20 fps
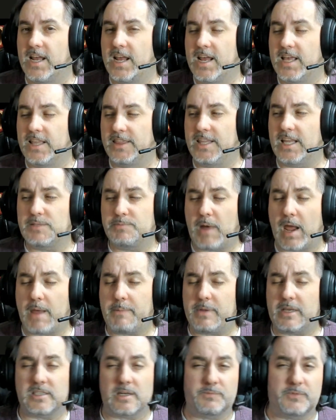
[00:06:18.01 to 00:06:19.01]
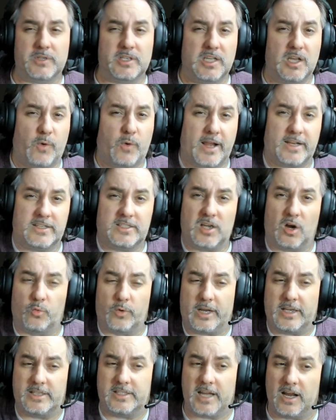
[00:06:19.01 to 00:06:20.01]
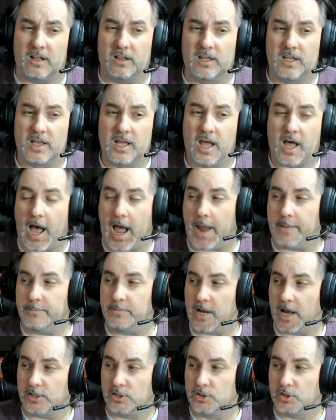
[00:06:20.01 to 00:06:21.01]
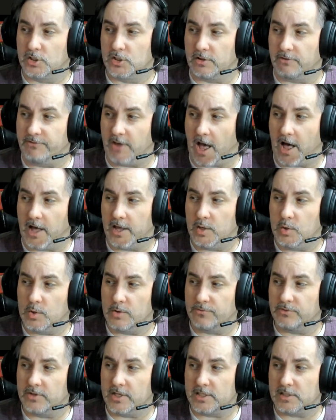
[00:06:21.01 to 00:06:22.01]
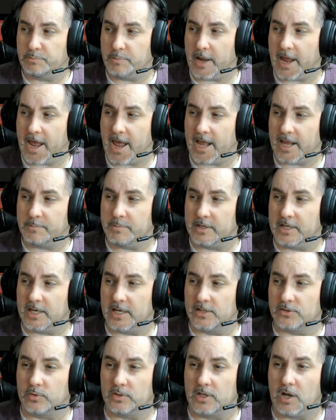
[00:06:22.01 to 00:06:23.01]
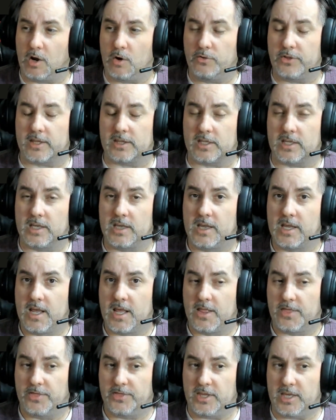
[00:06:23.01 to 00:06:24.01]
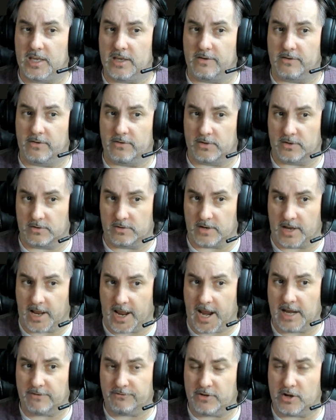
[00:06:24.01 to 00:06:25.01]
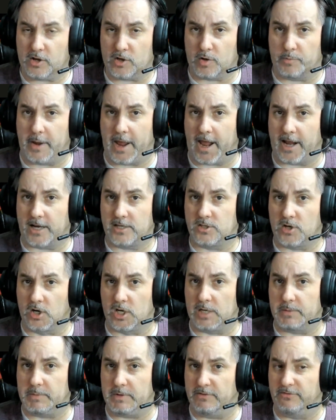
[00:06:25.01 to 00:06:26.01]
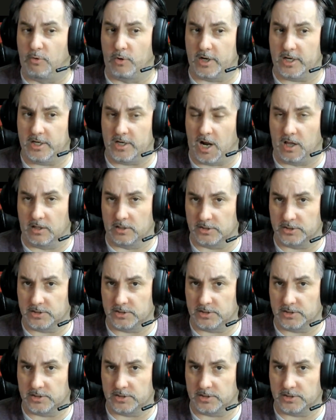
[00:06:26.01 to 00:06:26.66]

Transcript: This might be something you wait until retail. I'm not sure the value of this pack because we know that the 8 vehicle packs are going to be $40.